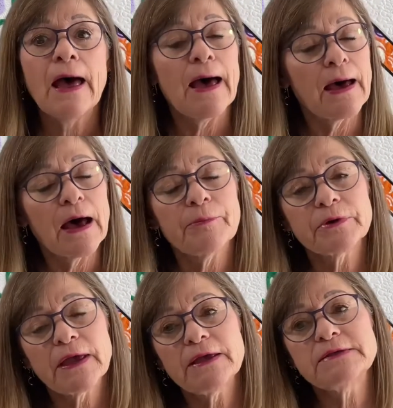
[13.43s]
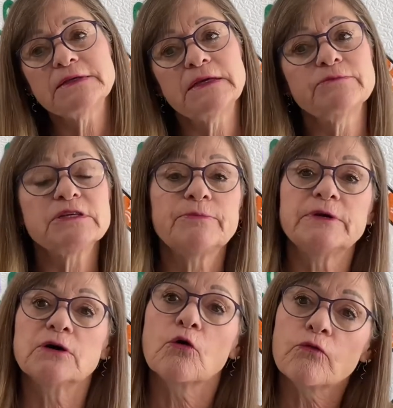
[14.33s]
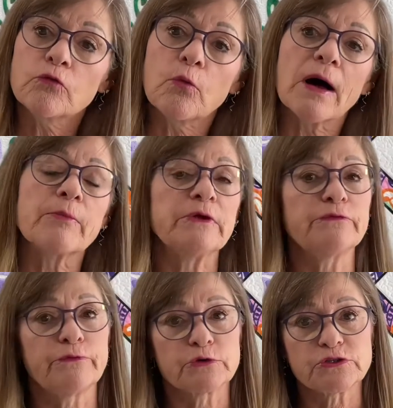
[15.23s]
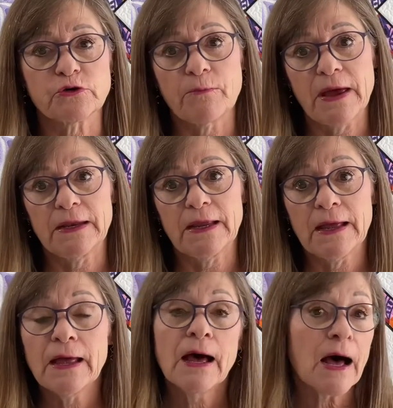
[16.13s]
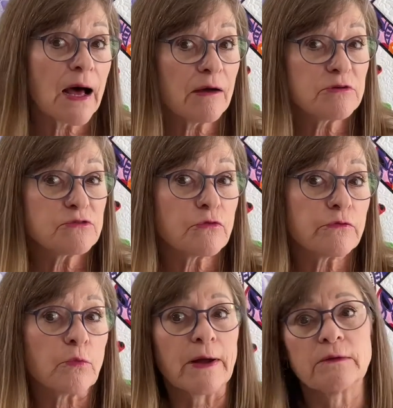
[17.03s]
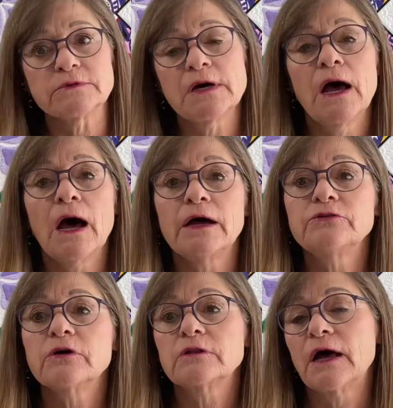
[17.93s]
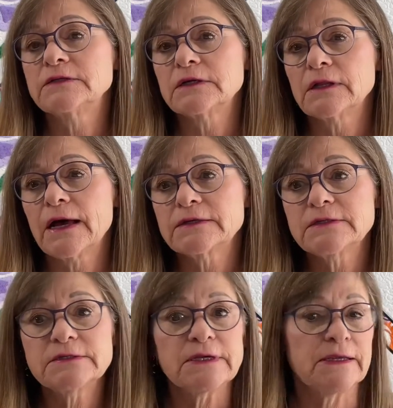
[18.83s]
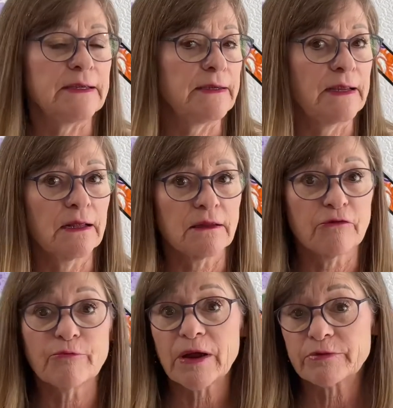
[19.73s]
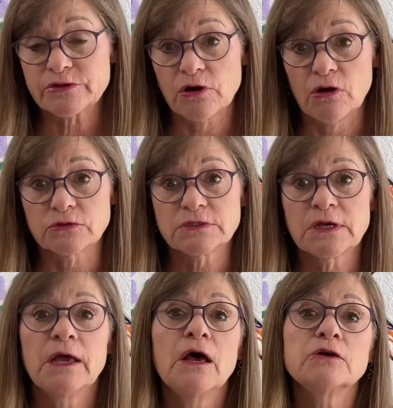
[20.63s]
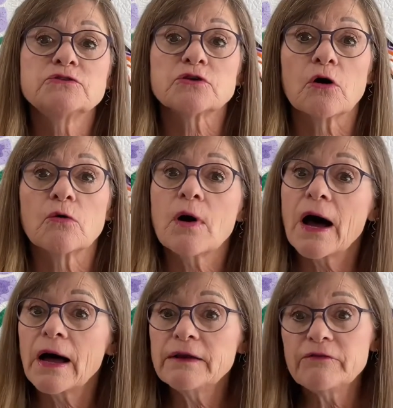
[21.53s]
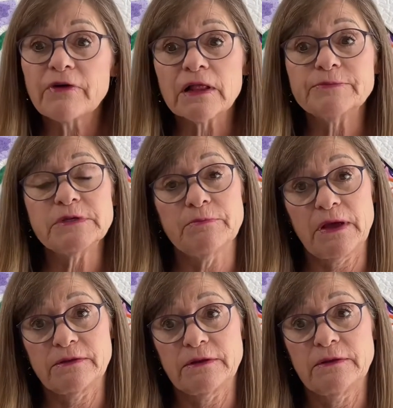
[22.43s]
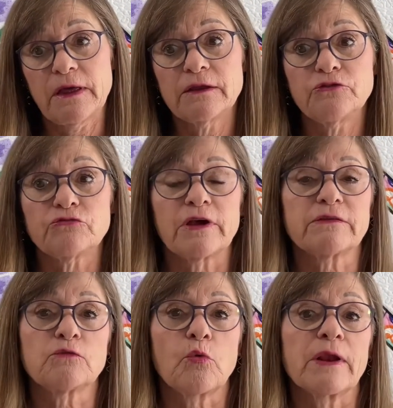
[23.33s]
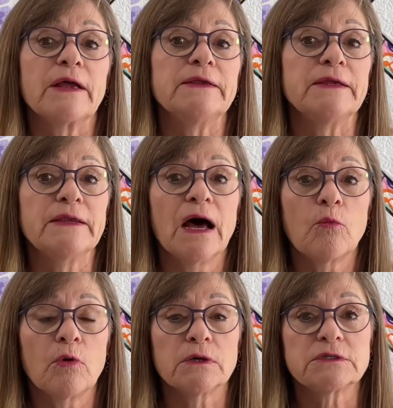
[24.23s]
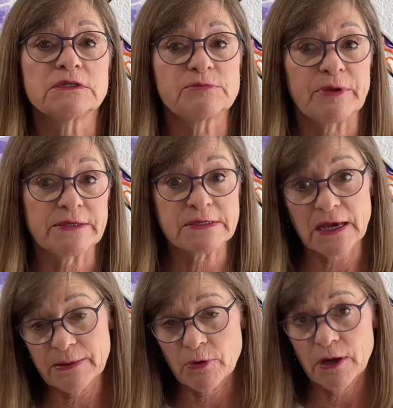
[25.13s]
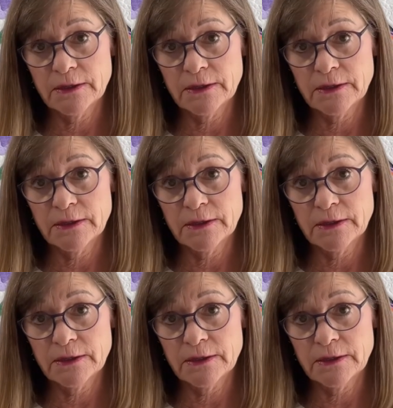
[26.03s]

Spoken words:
Applique seems to be overwhelming for so many. I was overwhelmed. I took lots of classes and did not love my results. So I developed a method that addressed what I did not want to spend time on,